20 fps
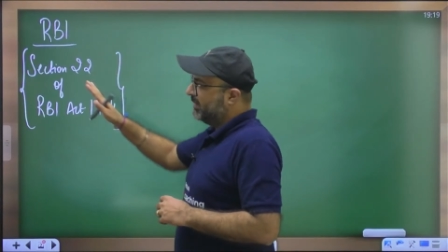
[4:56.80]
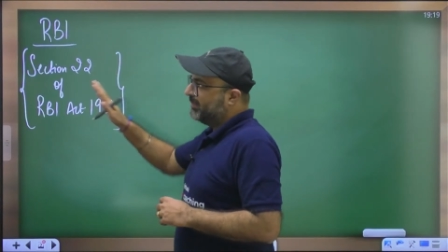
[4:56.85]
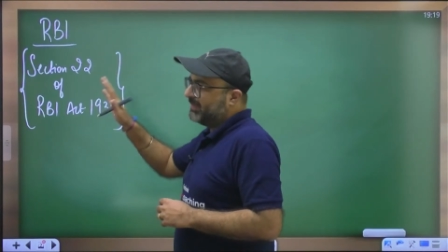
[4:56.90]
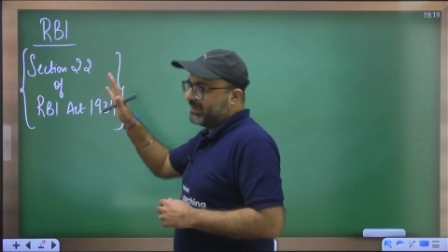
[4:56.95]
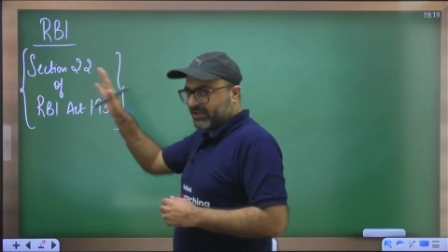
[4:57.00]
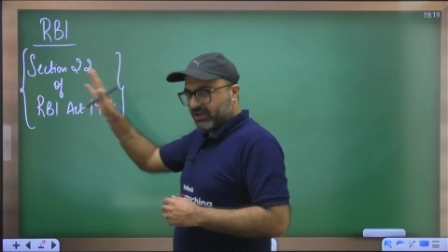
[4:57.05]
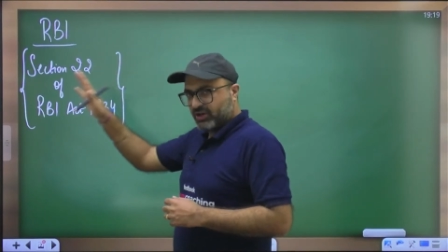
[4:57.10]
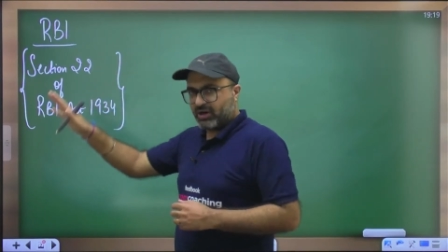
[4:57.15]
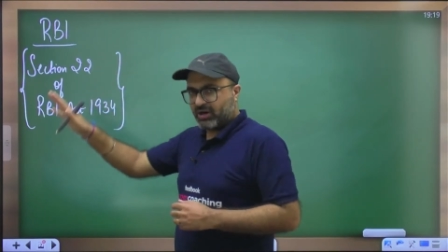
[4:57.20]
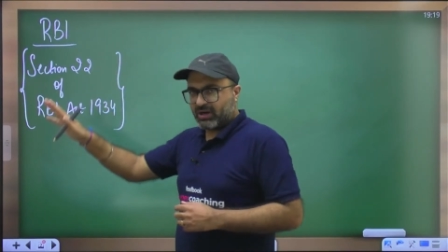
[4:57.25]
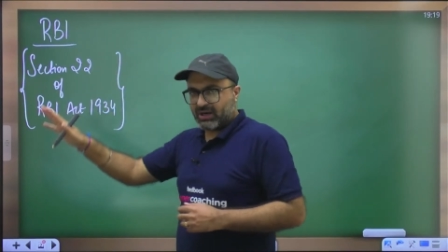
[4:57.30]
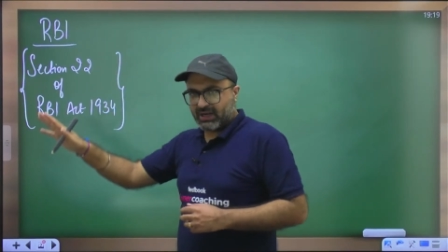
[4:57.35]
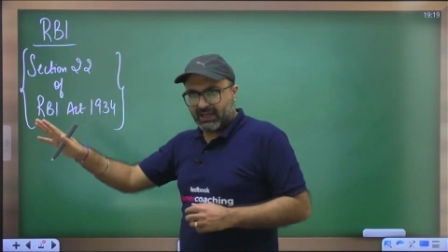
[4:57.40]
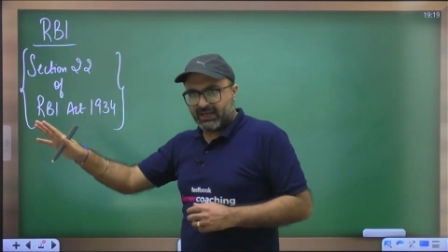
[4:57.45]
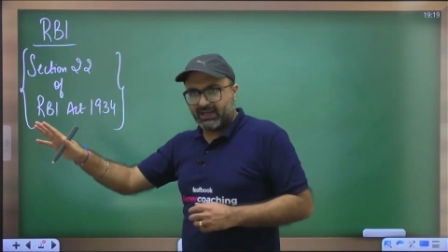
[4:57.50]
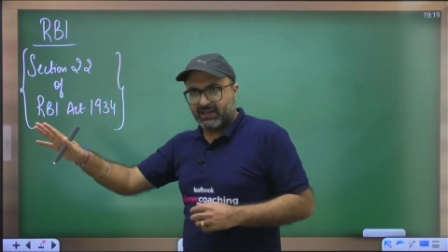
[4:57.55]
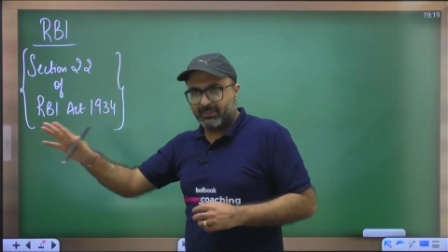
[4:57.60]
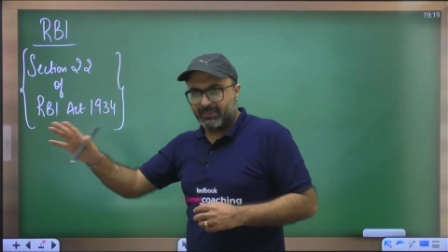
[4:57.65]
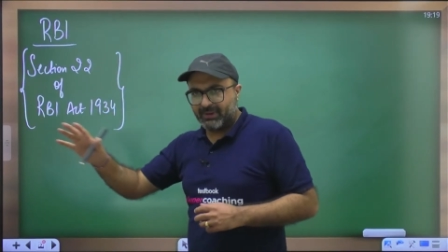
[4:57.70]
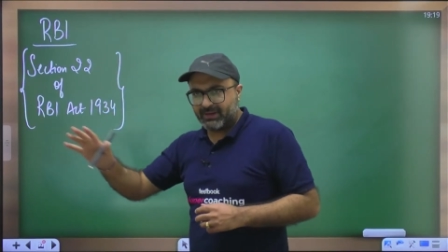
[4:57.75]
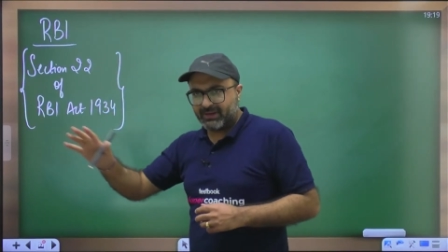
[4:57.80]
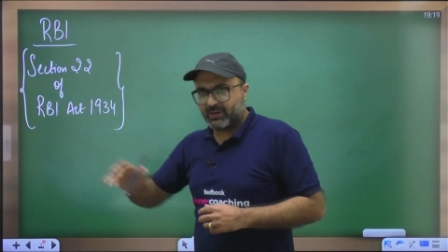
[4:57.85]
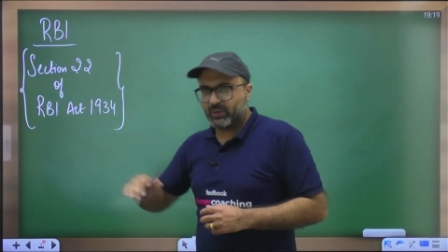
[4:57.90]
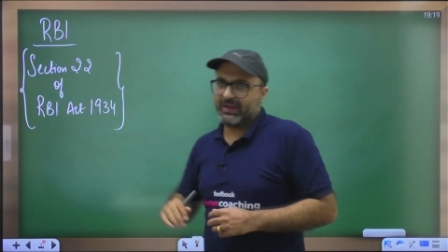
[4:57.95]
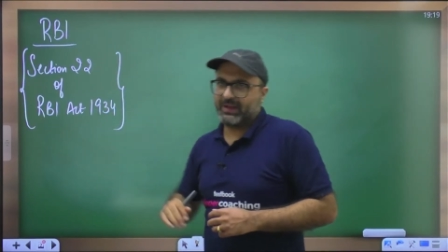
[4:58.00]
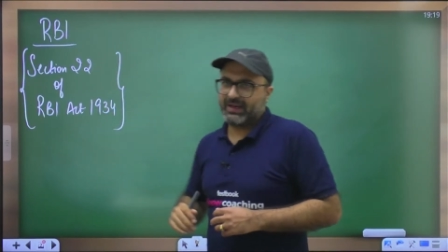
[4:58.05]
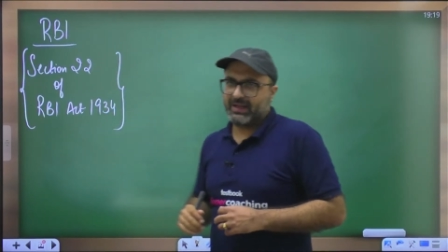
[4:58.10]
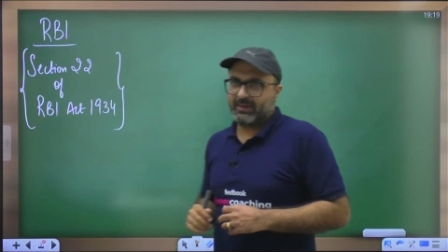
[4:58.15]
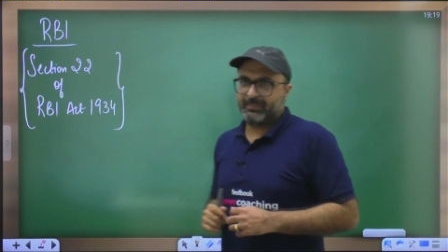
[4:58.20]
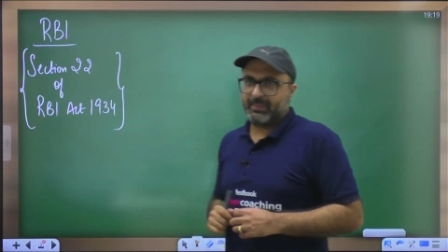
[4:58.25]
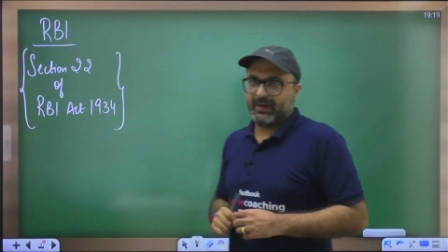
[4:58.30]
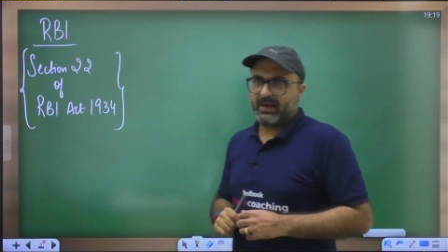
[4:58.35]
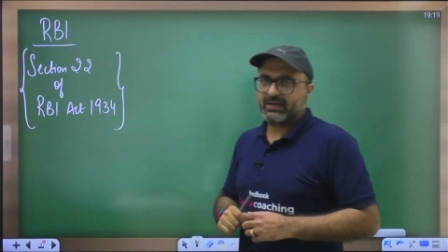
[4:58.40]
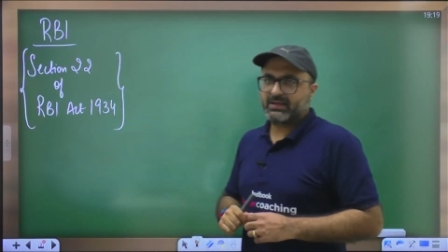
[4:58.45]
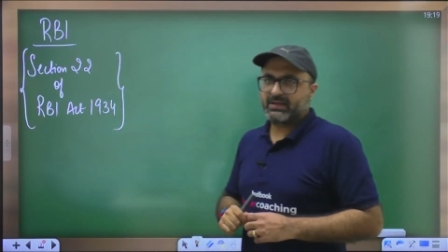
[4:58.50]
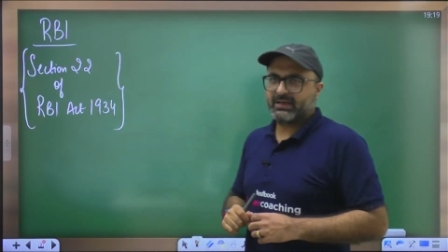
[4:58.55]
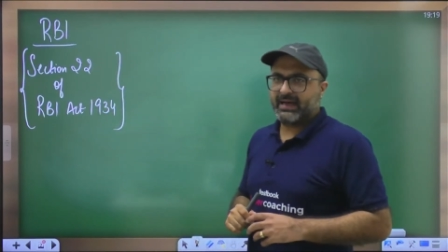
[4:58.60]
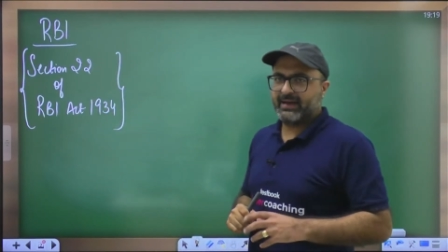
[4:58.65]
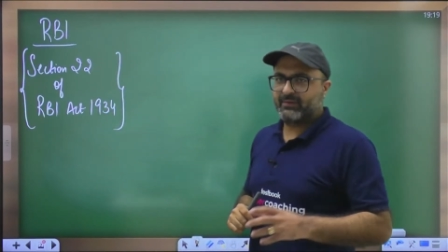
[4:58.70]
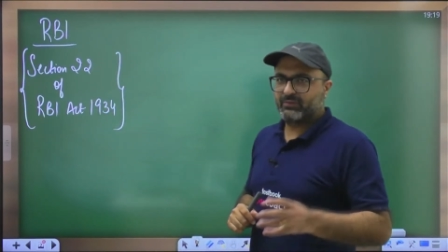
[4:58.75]
or unlimited wala part, I
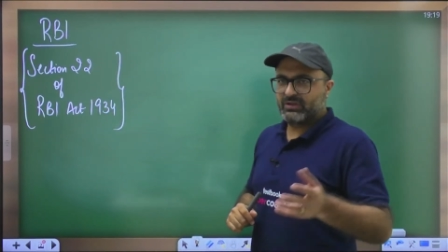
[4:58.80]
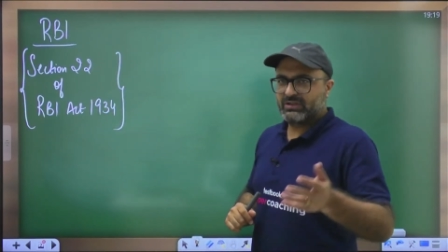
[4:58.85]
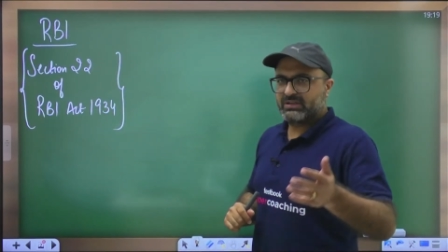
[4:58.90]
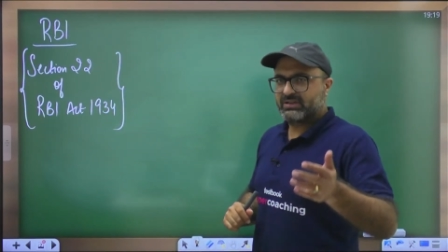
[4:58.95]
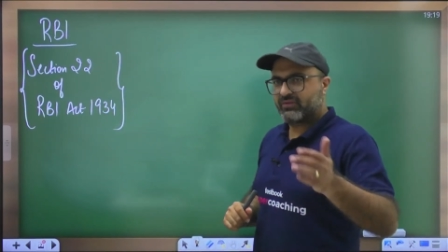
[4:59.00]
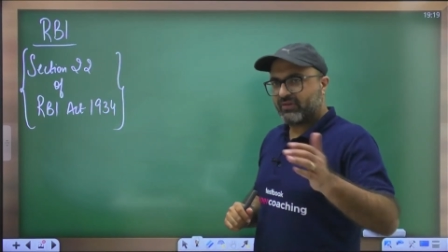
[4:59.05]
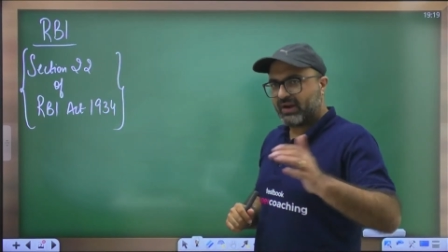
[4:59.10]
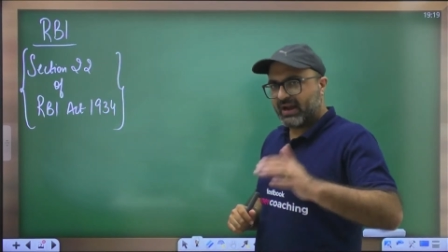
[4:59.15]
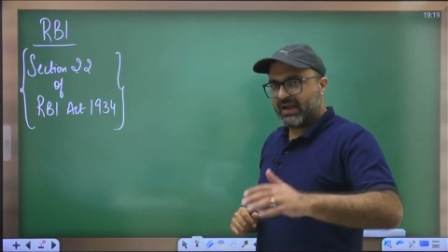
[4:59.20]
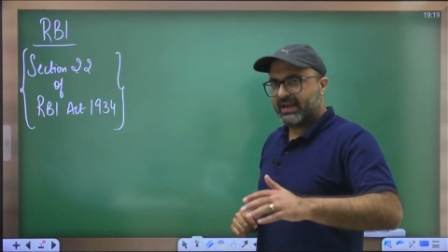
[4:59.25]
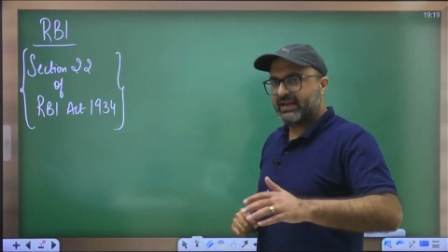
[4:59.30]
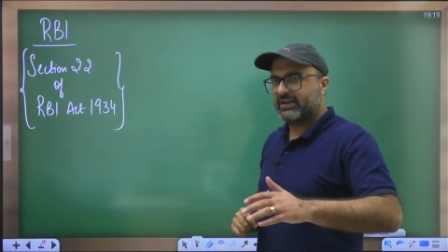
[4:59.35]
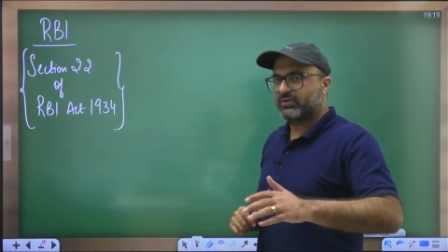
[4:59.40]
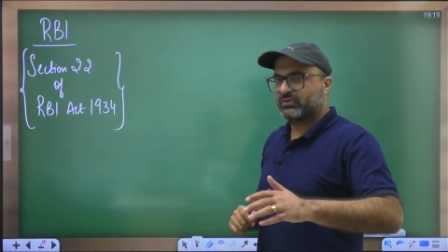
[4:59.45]
would try to